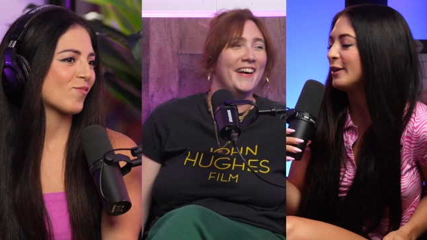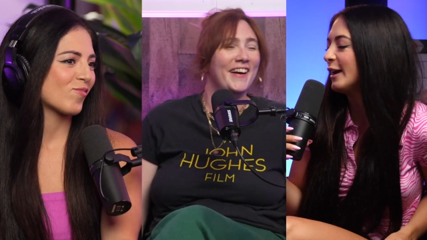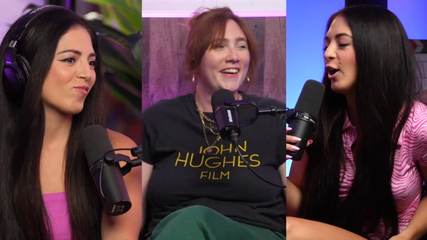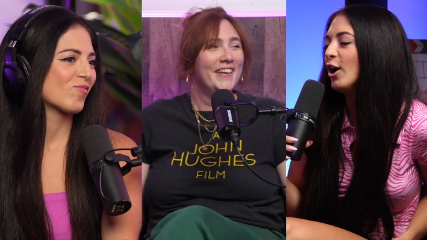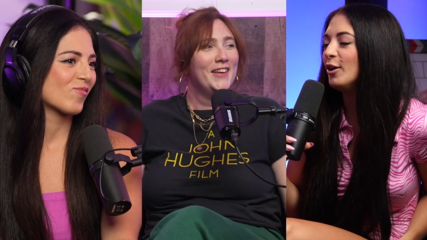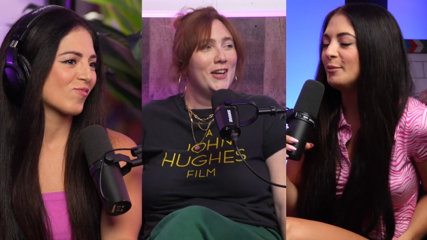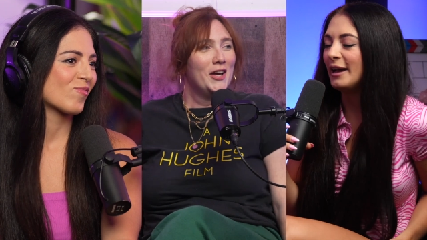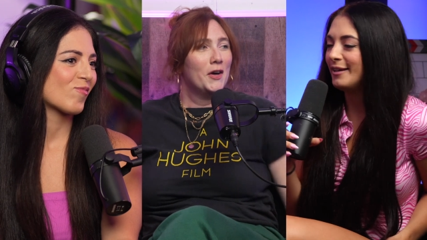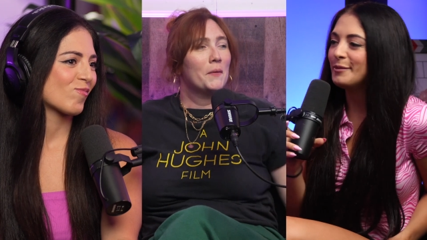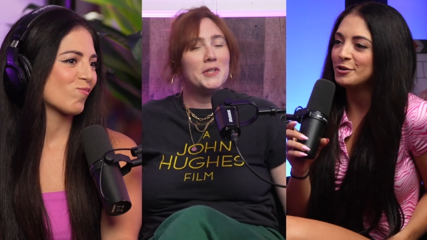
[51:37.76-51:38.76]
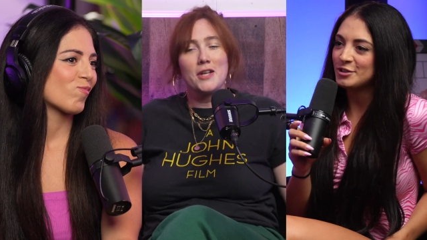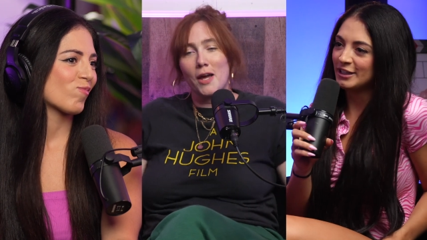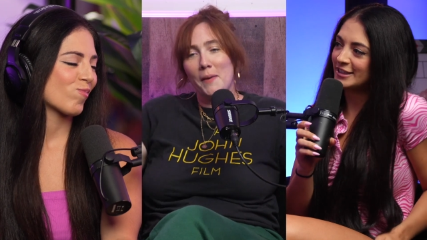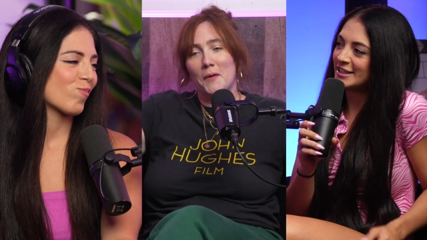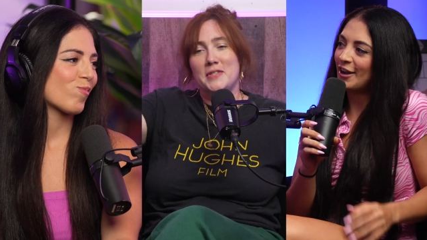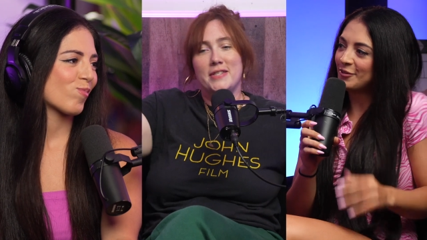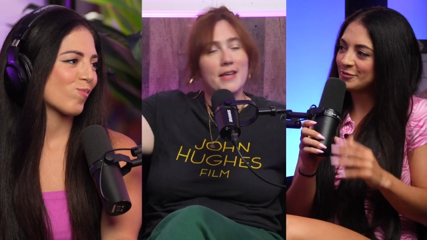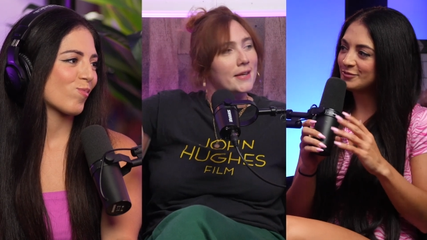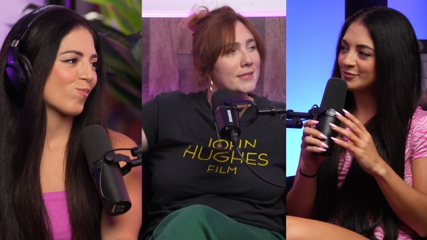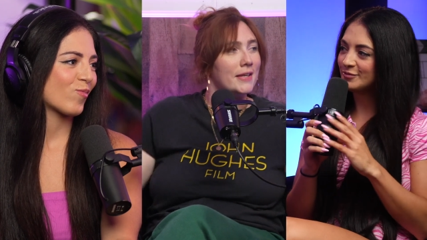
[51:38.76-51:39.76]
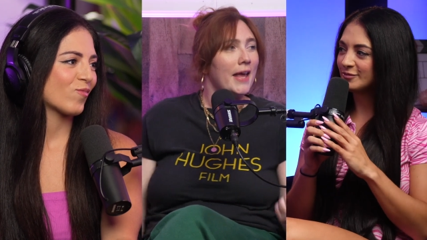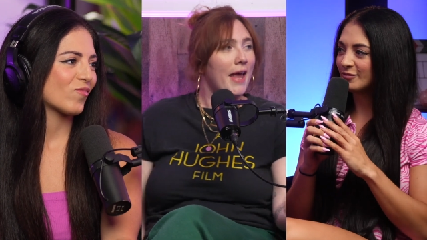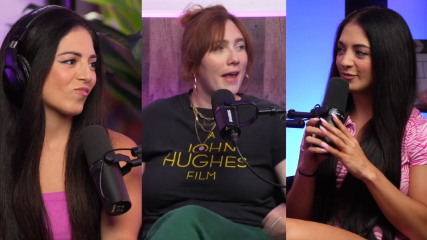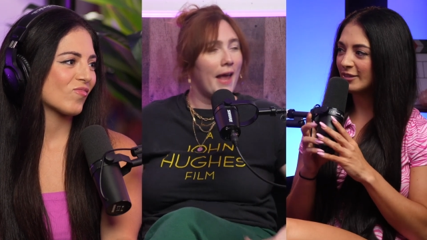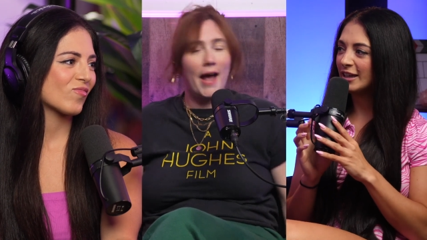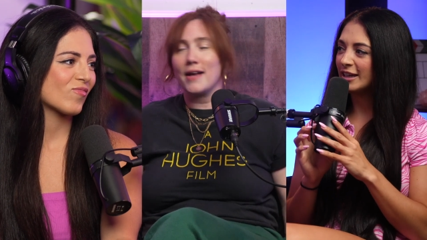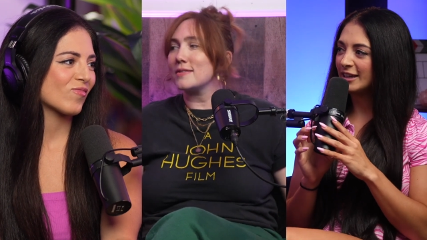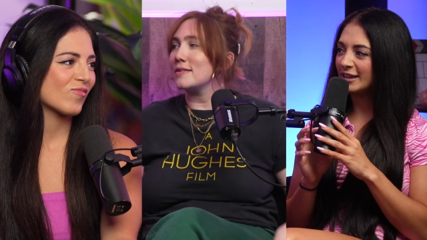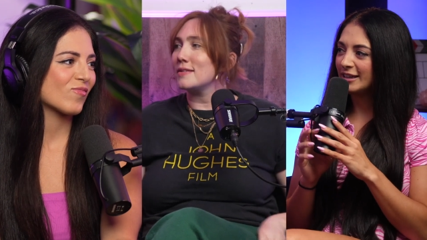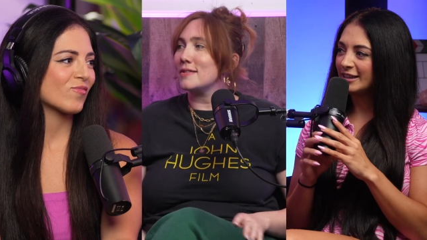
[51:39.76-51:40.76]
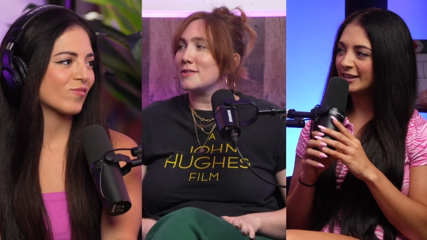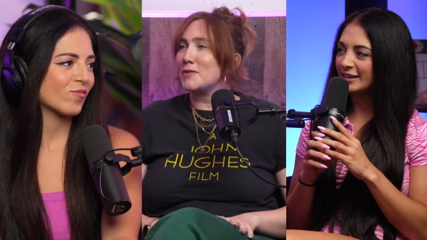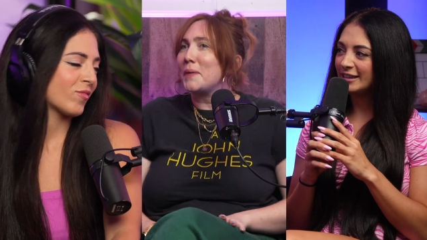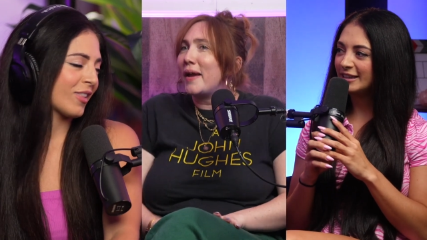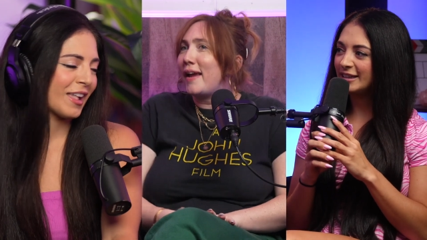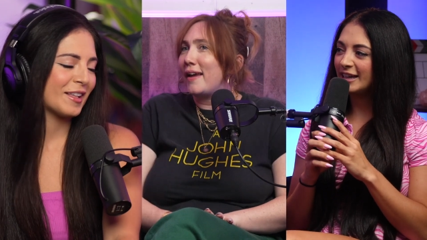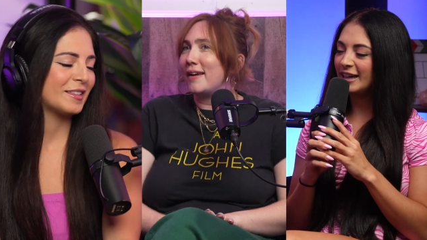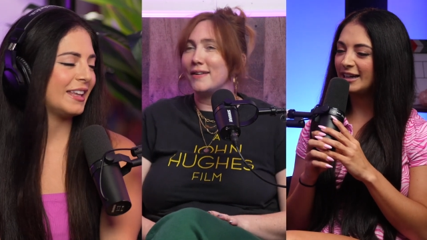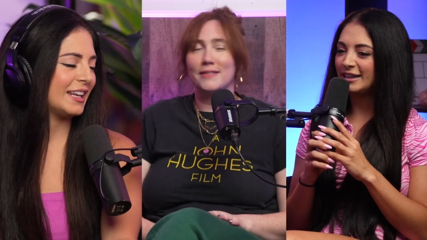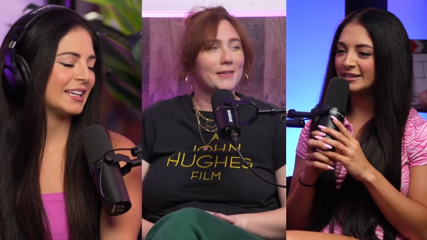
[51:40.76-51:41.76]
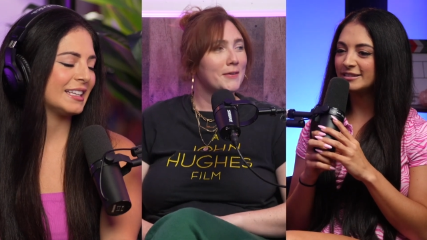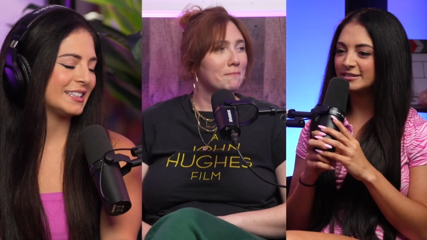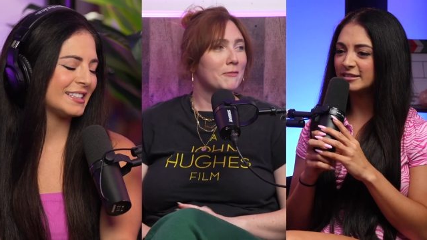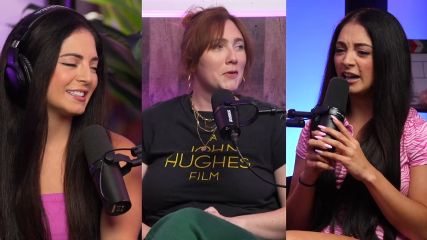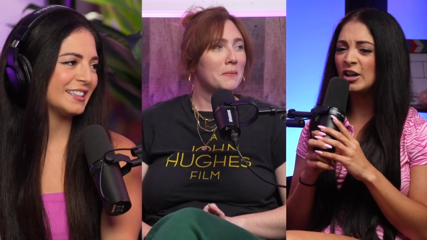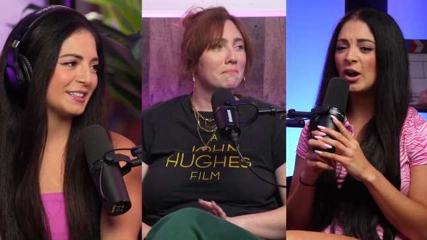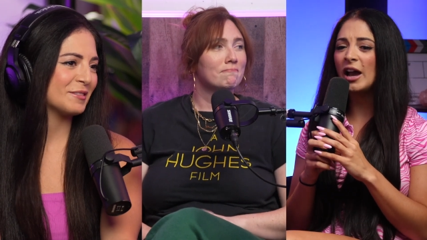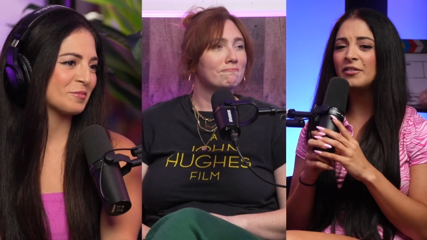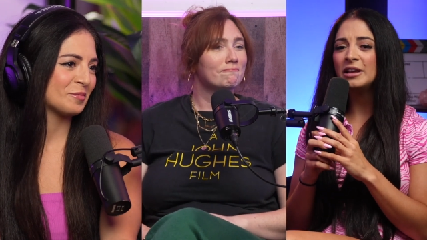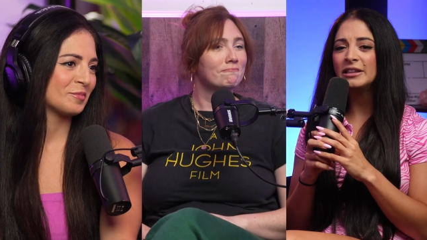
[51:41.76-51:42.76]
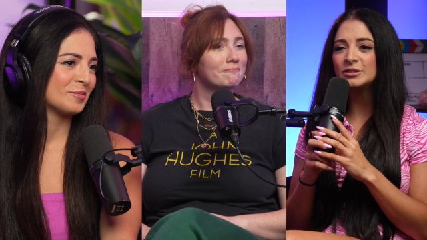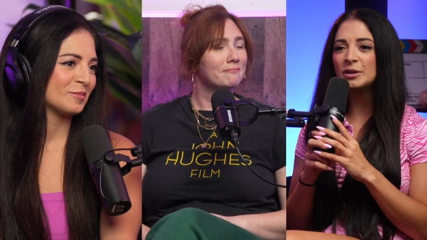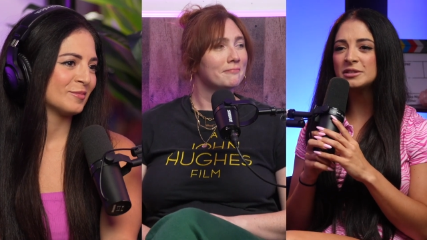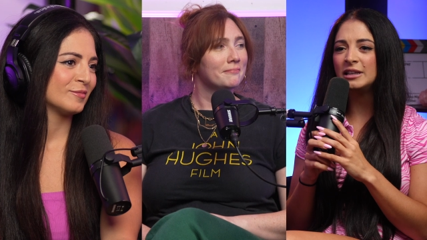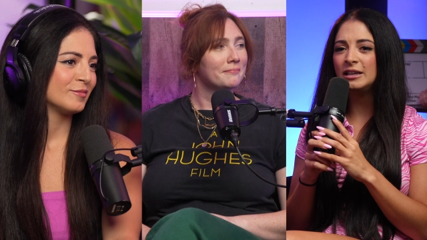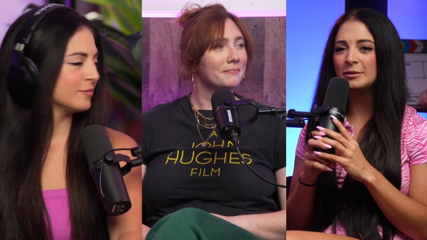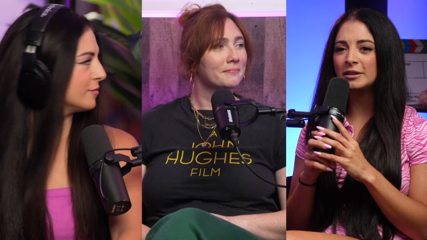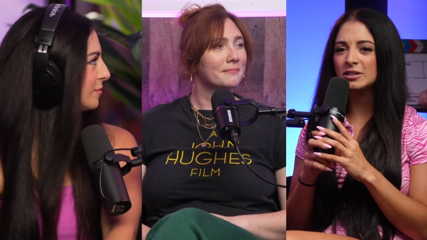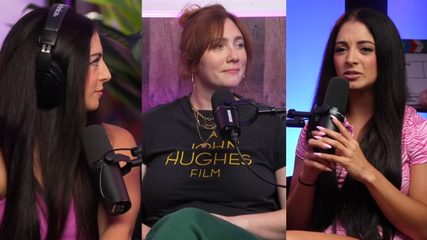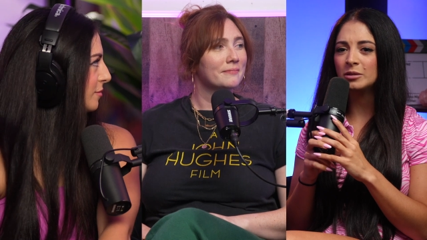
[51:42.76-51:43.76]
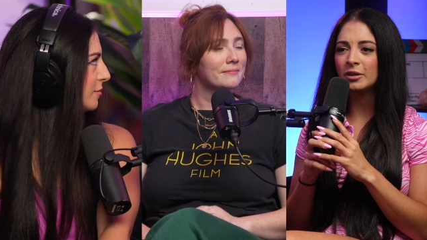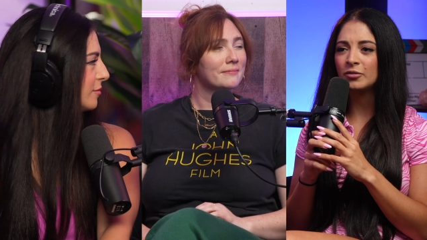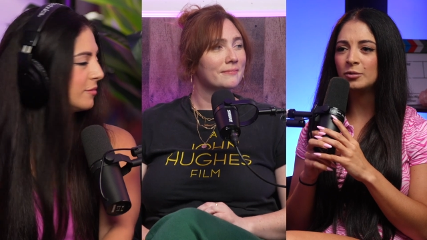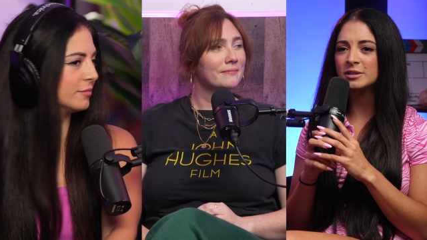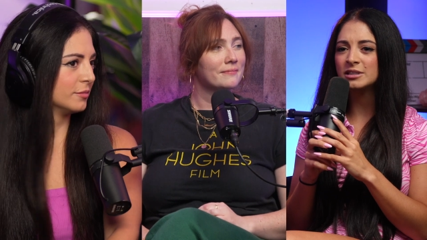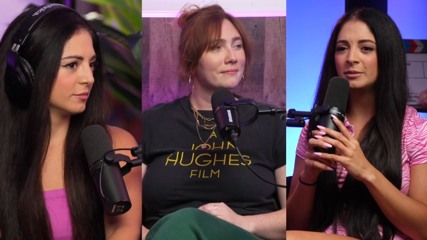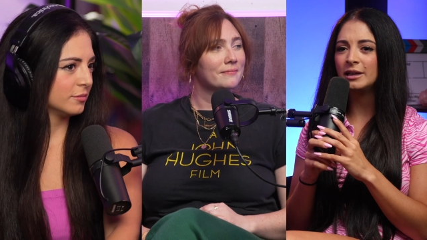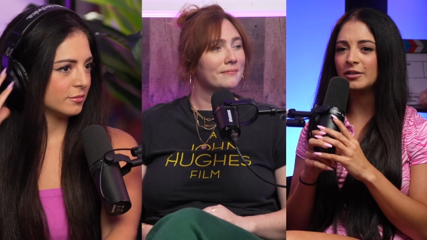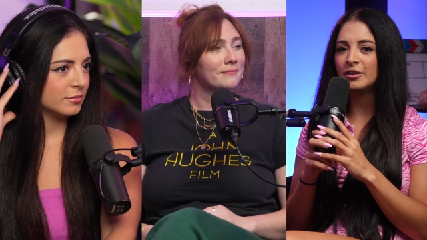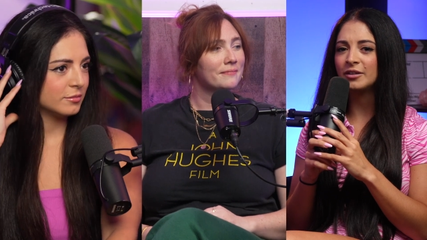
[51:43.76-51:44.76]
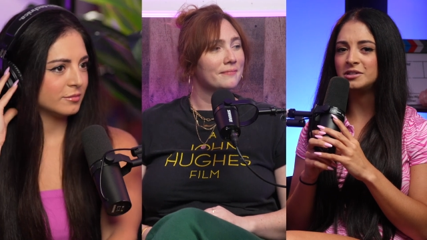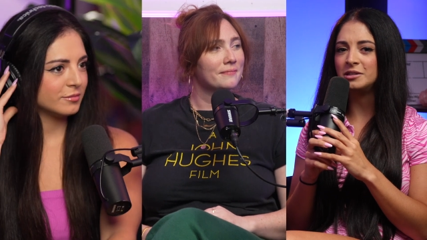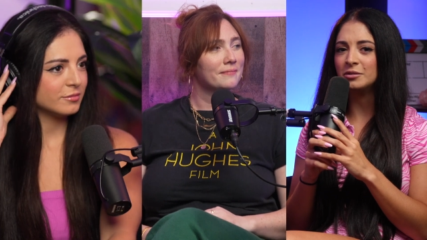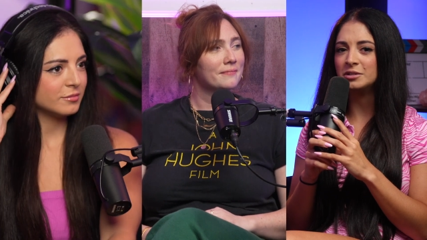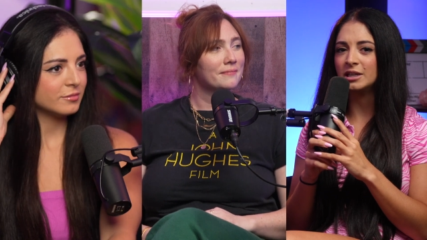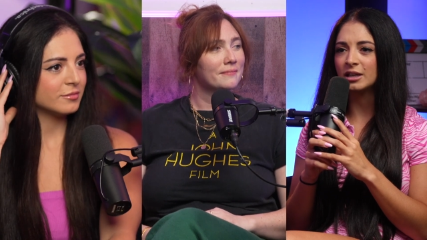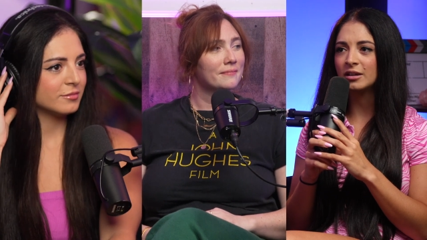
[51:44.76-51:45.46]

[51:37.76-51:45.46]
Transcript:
Speaker 1: bring all my emotions. We talk about out.
Speaker 2: dicks and it, asses. It's great. Yeah, it is.
Speaker 1: I know. I that's what I was thinking about yesterday. I'm like, for once in my life, I have zero dicks.